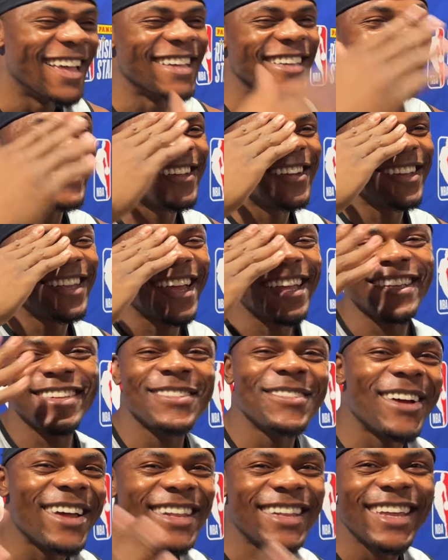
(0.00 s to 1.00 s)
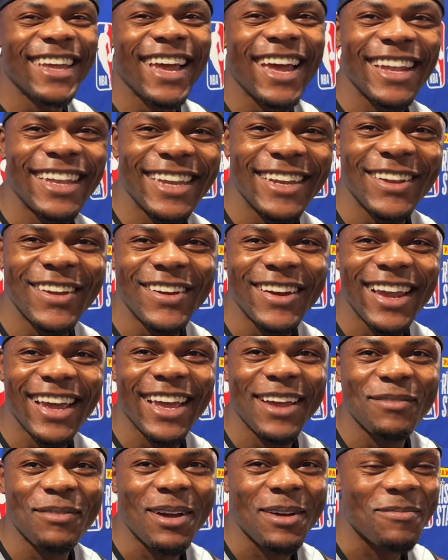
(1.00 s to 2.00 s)
So that's one thing I did not
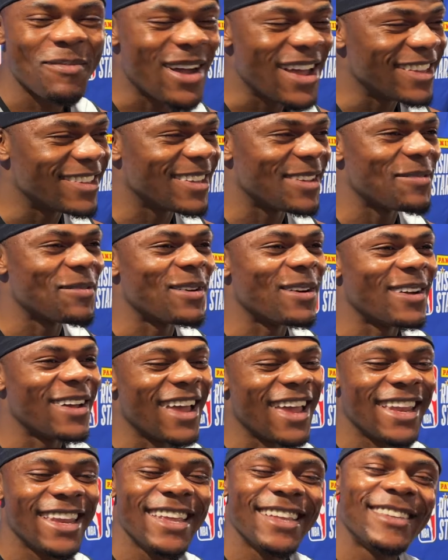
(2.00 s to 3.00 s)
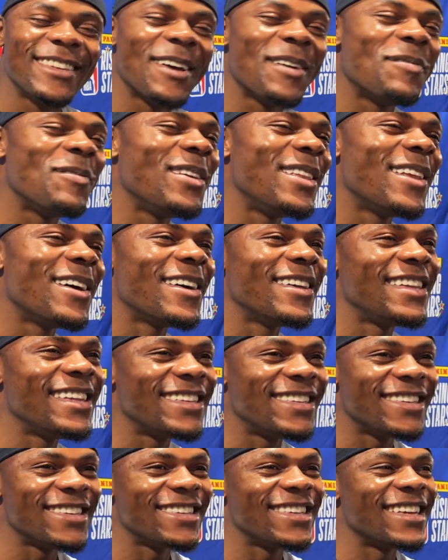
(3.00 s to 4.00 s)
like about basketball. And he told me, no,
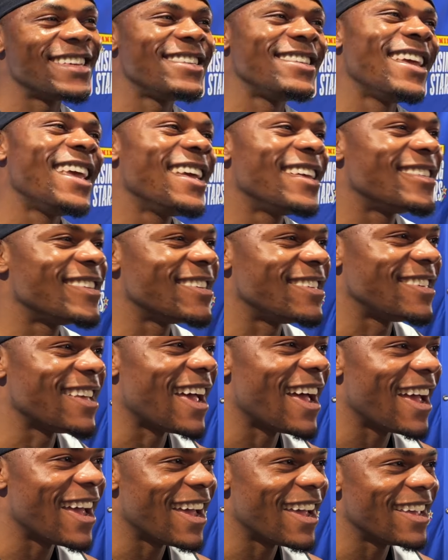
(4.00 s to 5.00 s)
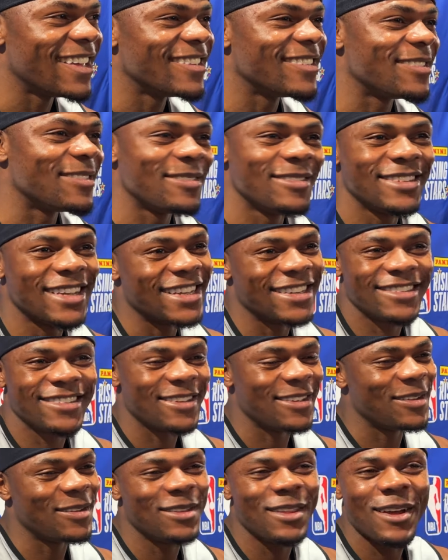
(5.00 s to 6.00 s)
this is just exercise. Just
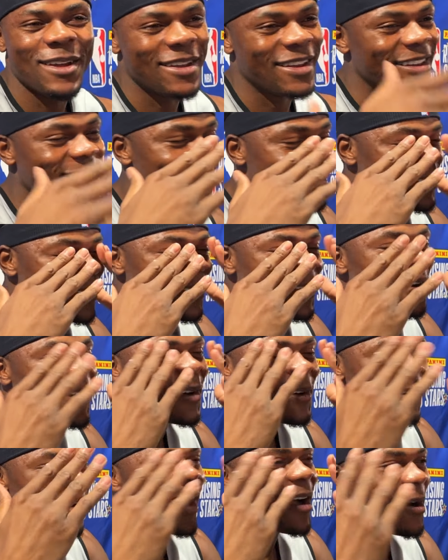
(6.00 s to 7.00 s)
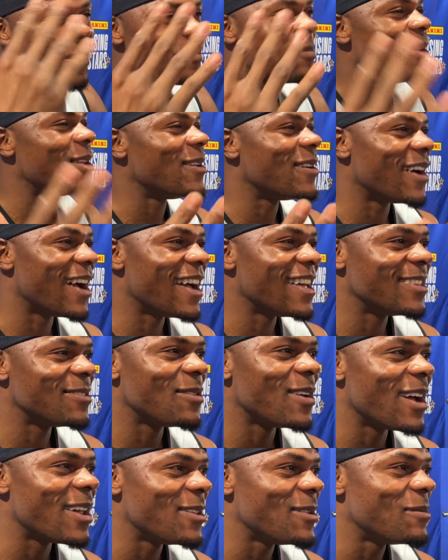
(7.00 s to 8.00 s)
you're going to open your eyes
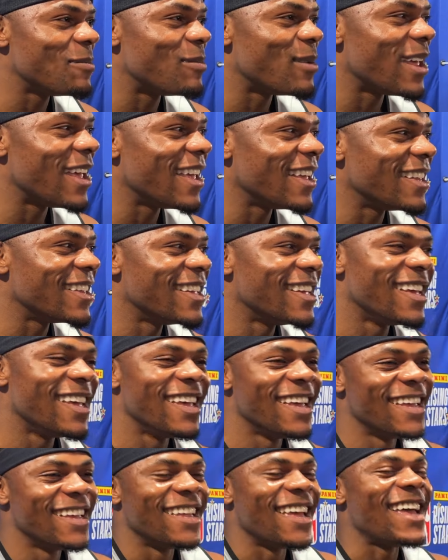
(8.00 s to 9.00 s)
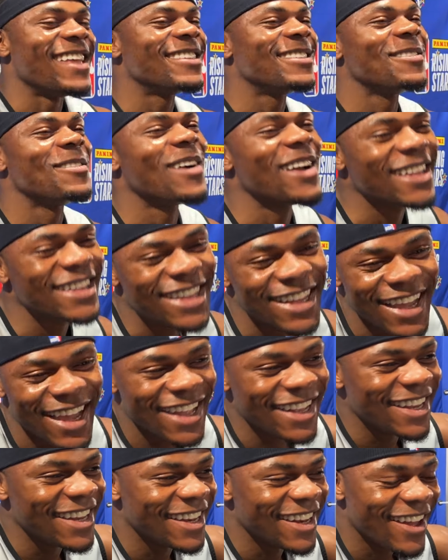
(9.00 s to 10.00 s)
while you're playing. That's the one thing
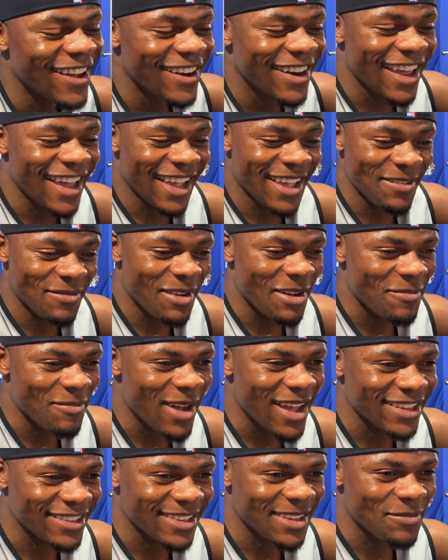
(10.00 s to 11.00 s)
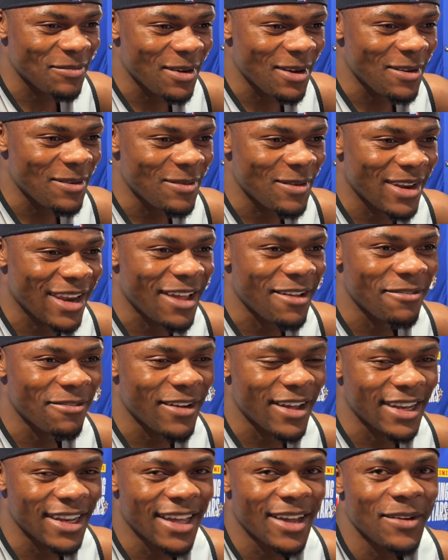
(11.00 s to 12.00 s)
I did not like about basketball. When I
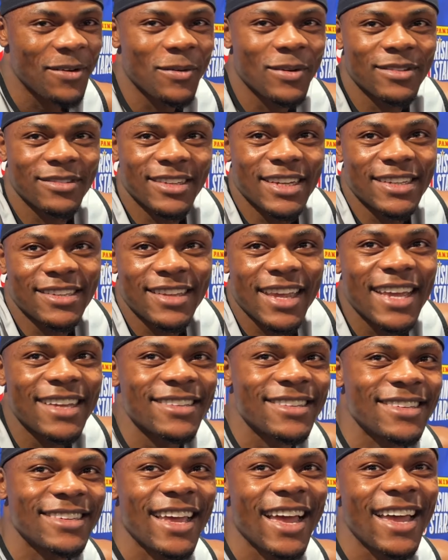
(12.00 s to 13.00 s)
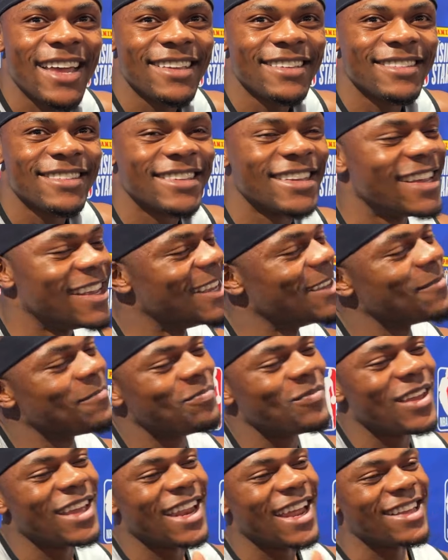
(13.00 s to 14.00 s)
found out it was just exercise,
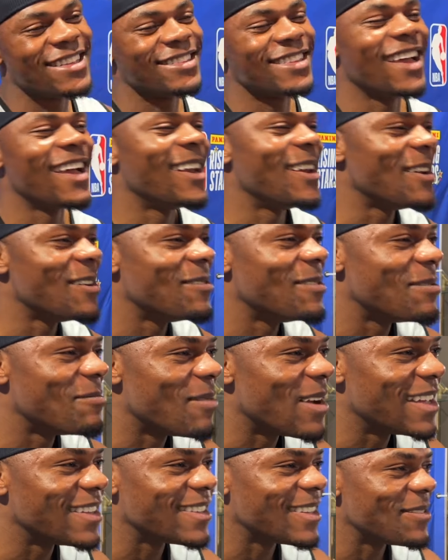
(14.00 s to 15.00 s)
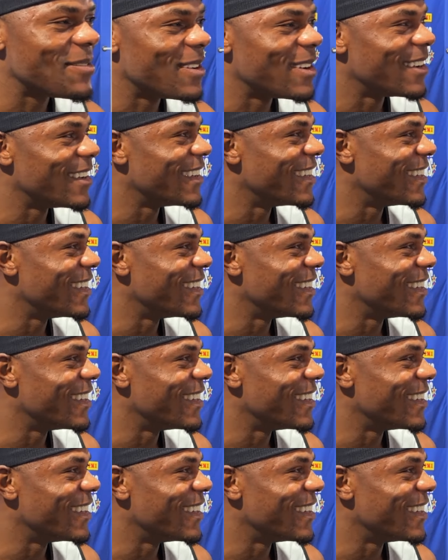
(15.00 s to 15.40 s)
then I started loving basketball.